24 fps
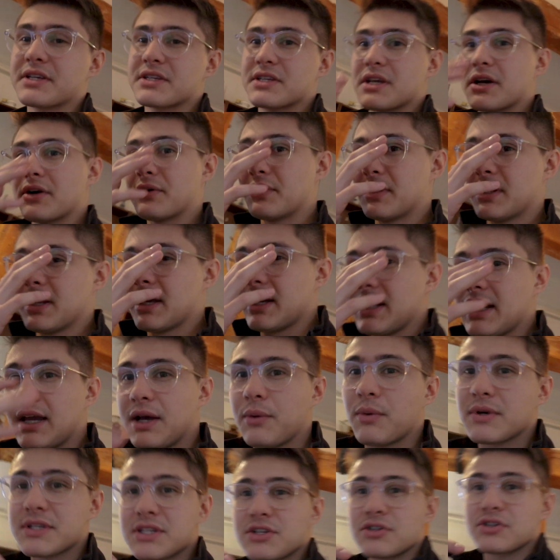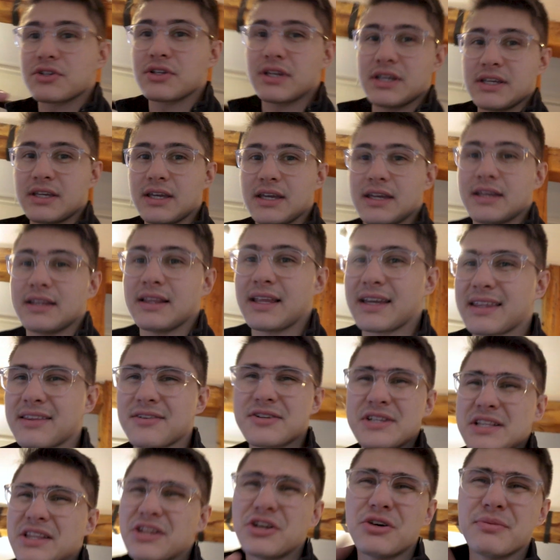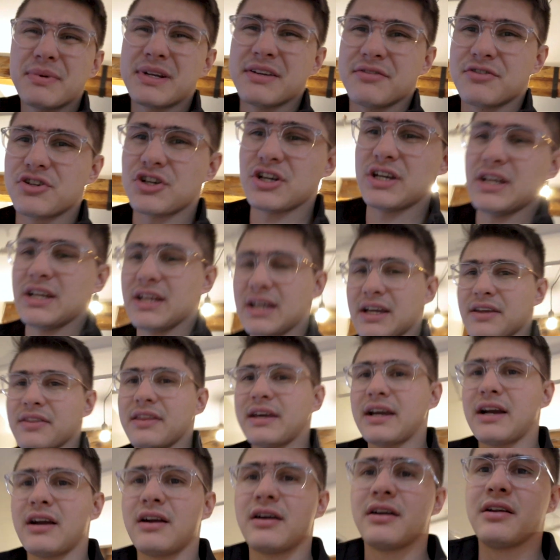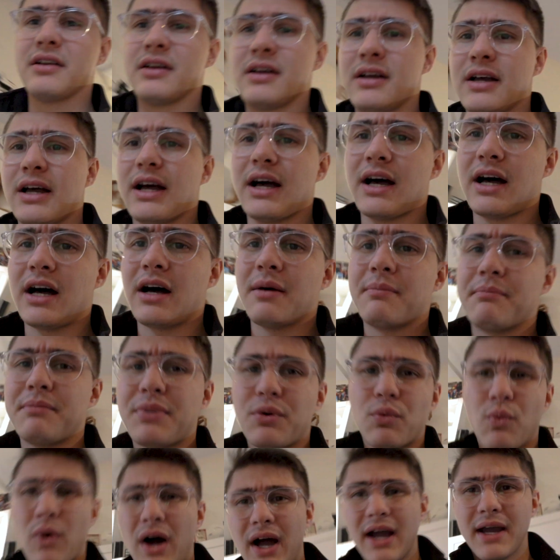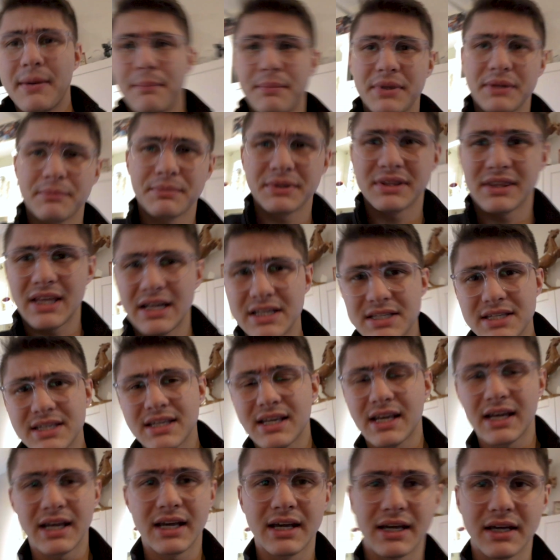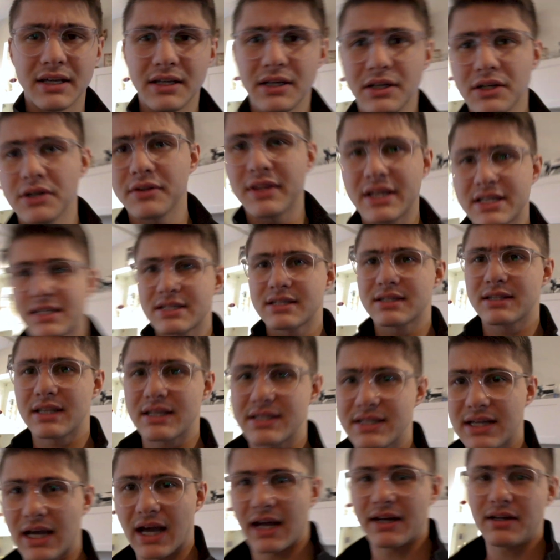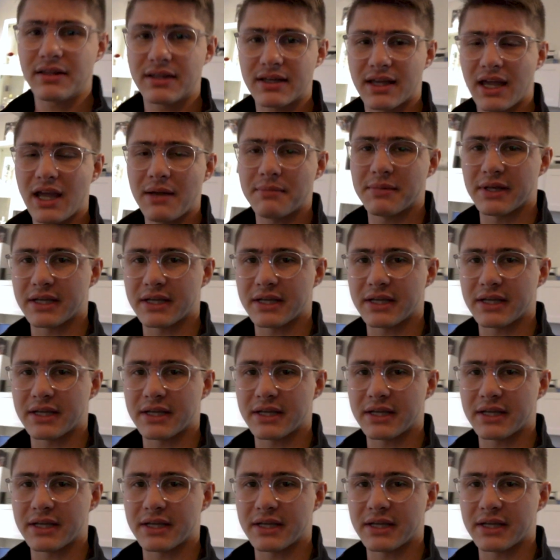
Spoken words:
So it wasn't like, there's a little bit of cheating in there. But why? But that's, you know, that's kind of the game.